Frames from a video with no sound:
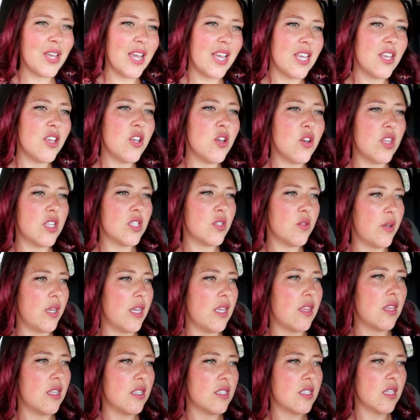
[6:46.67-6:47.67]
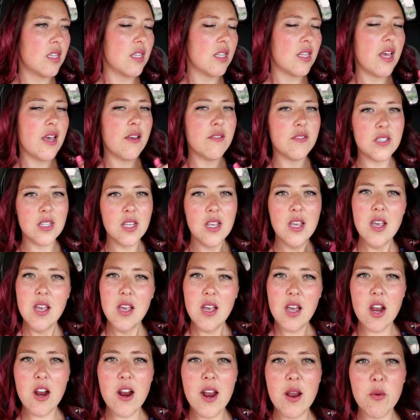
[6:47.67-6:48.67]
okay, you can go this way and then to the left.
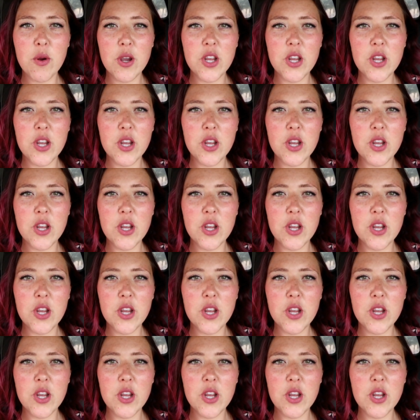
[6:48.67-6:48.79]
Alright,